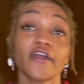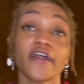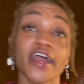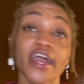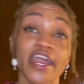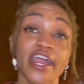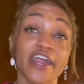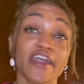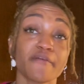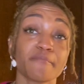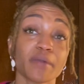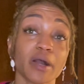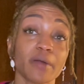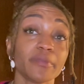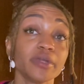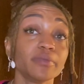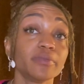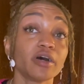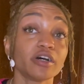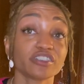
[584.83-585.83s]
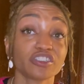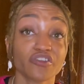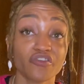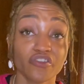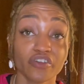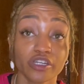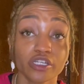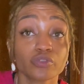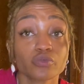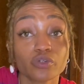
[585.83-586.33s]
and my meatballs to
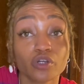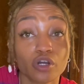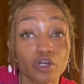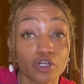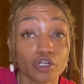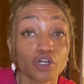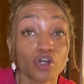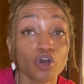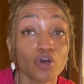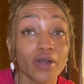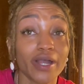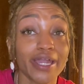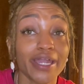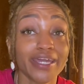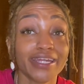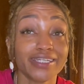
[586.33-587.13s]
finish, we're going to go ahead